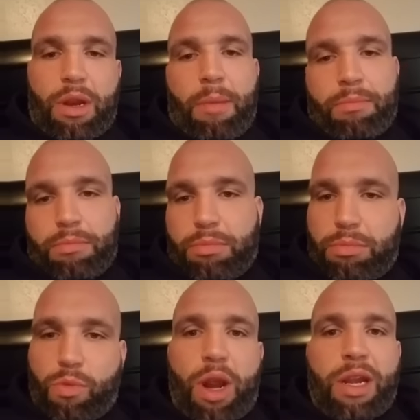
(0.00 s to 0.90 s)
I'm
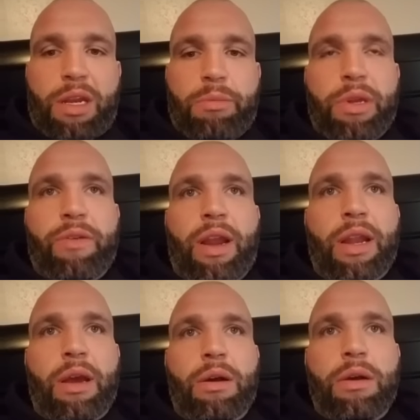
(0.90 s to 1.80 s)
where I need to be right
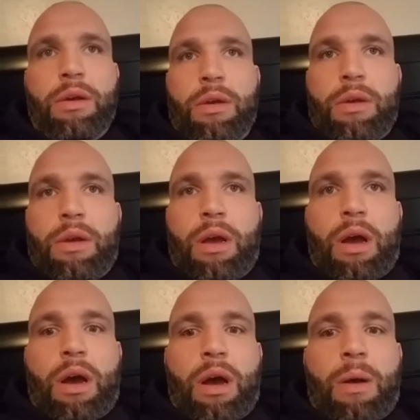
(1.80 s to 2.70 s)
now.
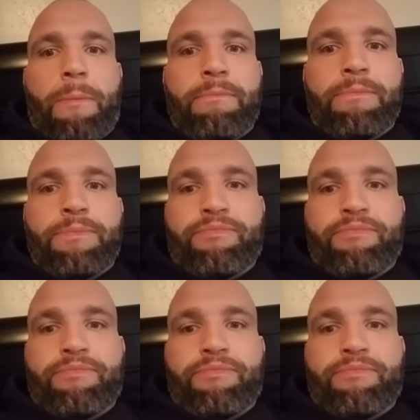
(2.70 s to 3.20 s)
Um,